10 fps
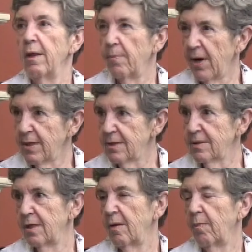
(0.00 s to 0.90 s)
of the
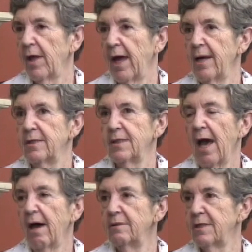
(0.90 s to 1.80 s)
puzzles in the play is
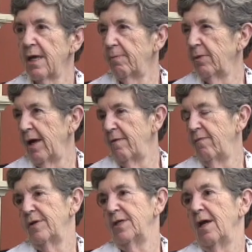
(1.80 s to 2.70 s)
how does that play
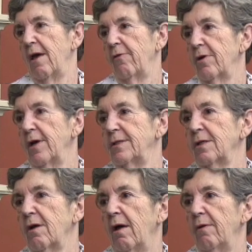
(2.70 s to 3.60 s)
fit together? It's
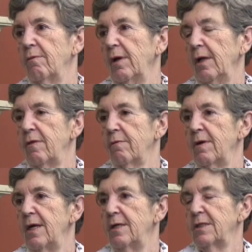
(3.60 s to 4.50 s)
got really
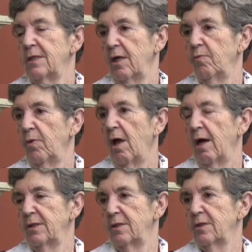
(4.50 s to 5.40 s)
three distinct
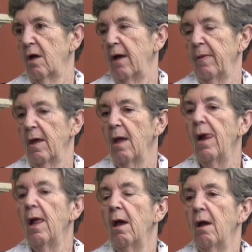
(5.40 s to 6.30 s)
plots. It's got the
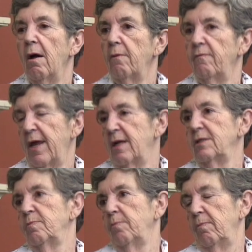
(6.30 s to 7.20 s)

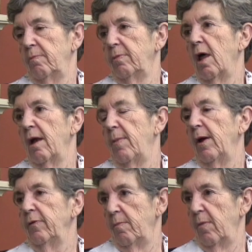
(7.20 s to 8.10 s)
Venice plot
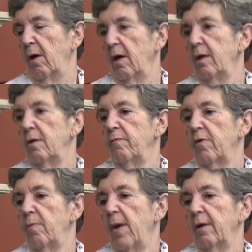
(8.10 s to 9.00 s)
about the bond
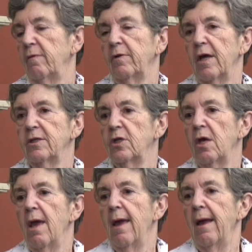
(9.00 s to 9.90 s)
for the pound of flesh.
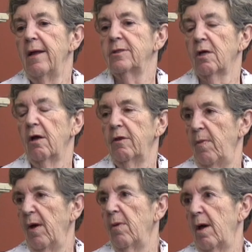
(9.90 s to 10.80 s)
It's got the
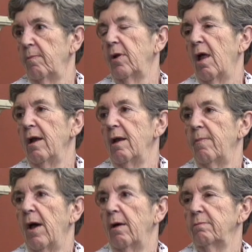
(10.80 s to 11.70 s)
Belmont plot
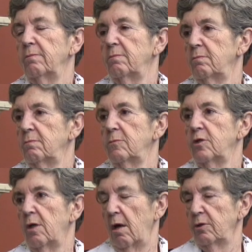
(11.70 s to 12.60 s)
about
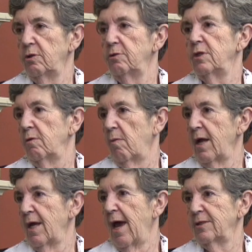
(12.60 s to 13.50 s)
ch uh, choosing the
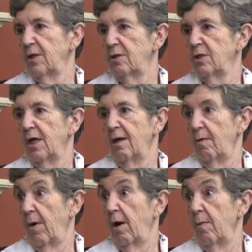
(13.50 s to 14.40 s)
right casket to get
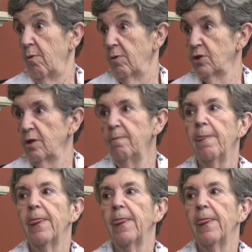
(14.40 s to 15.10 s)
to marry Portia.